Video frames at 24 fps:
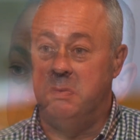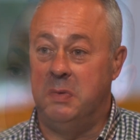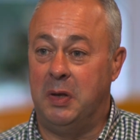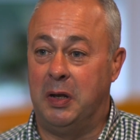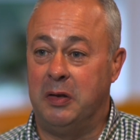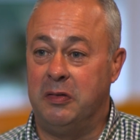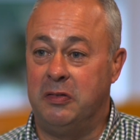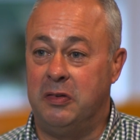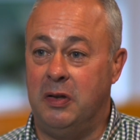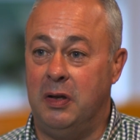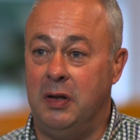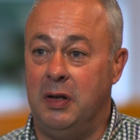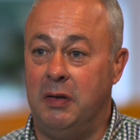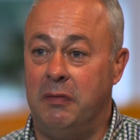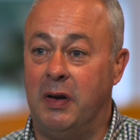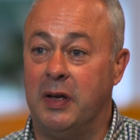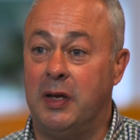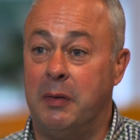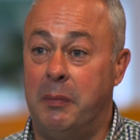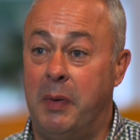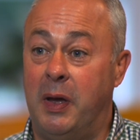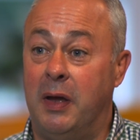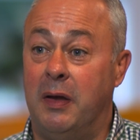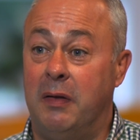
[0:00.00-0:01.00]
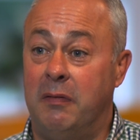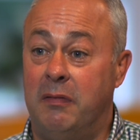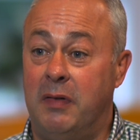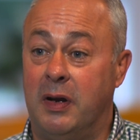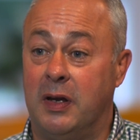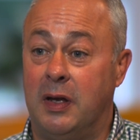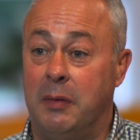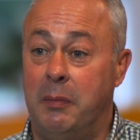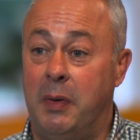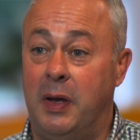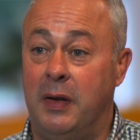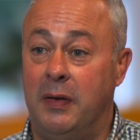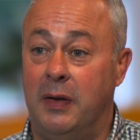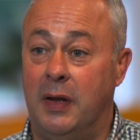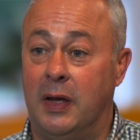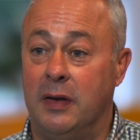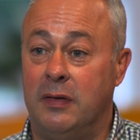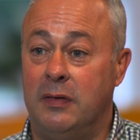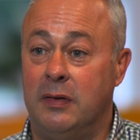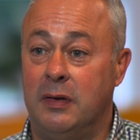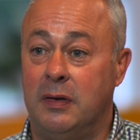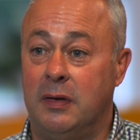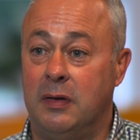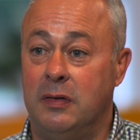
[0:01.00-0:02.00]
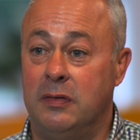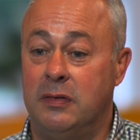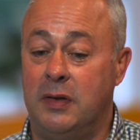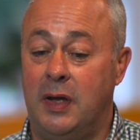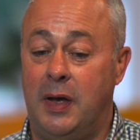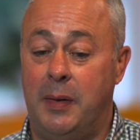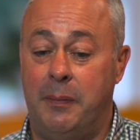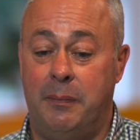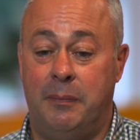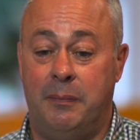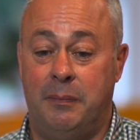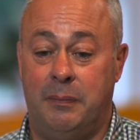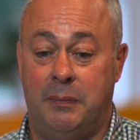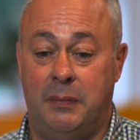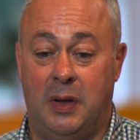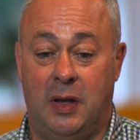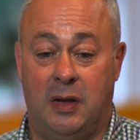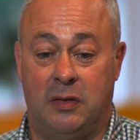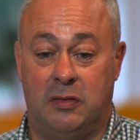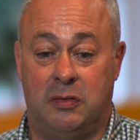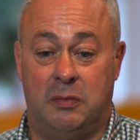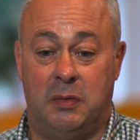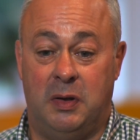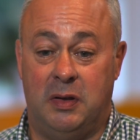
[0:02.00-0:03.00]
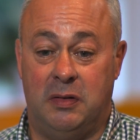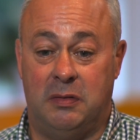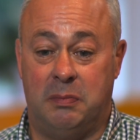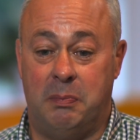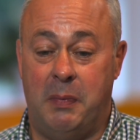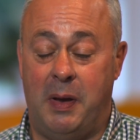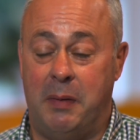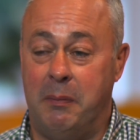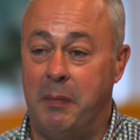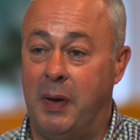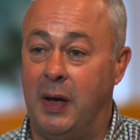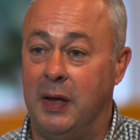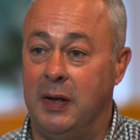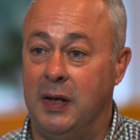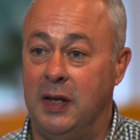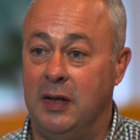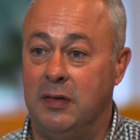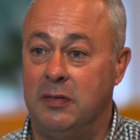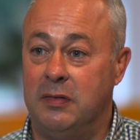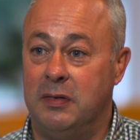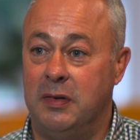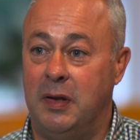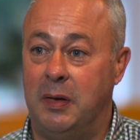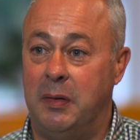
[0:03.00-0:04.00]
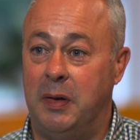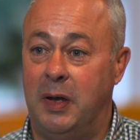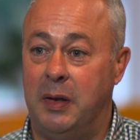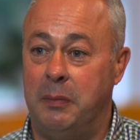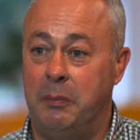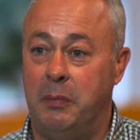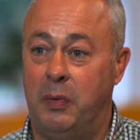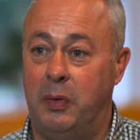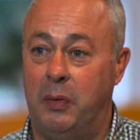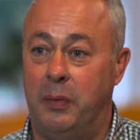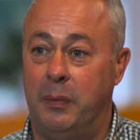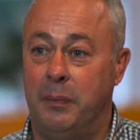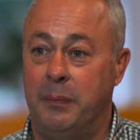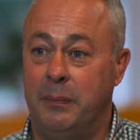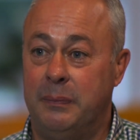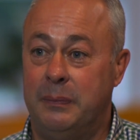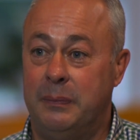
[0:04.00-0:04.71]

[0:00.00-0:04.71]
I'd certainly recommend that because it's met my needs and more.